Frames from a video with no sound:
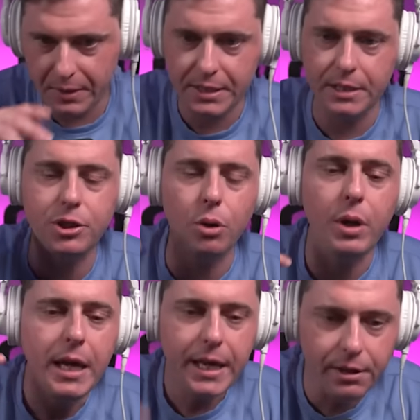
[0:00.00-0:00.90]
minted. So
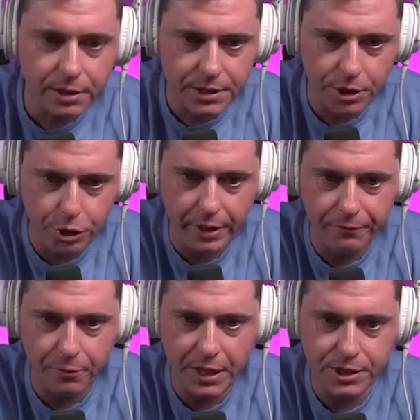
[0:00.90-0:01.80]
here is the new
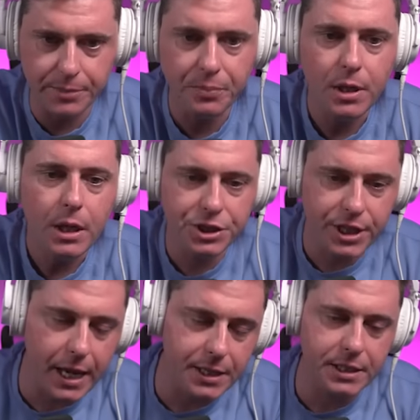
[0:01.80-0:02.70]
information.
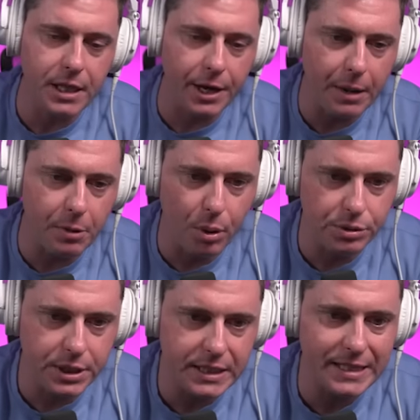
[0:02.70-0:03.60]
Chad Steingraber
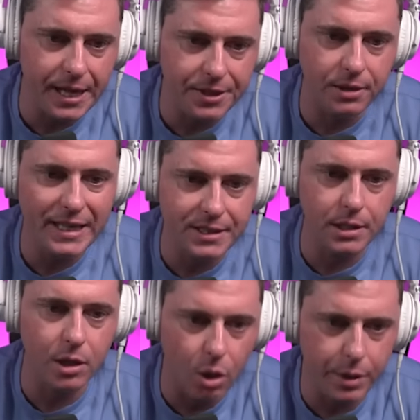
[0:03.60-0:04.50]
posted this. Tether
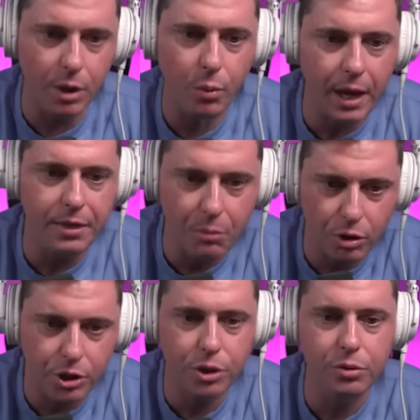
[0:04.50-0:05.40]
isn't going away. They
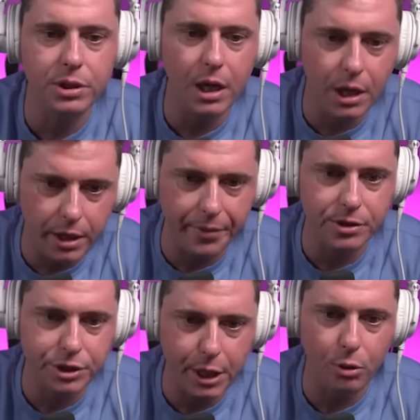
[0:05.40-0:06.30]
will use another
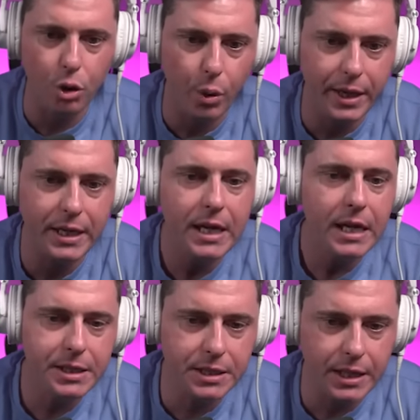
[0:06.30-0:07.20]
stablecoin
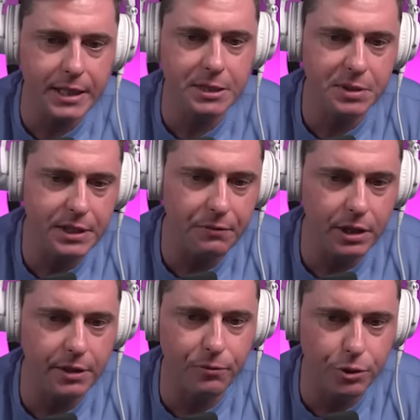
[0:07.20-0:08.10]
designed
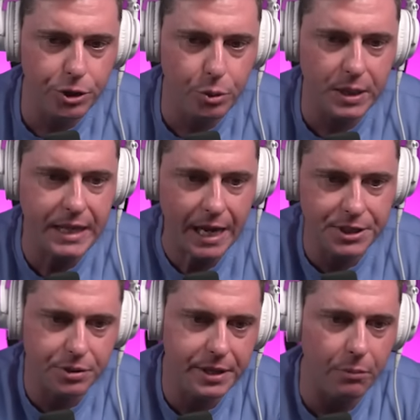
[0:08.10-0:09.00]
specifically for US
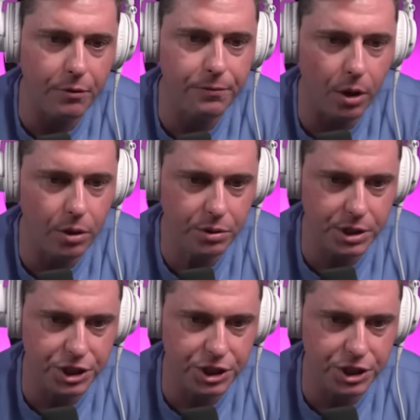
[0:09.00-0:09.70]
entry that will follow the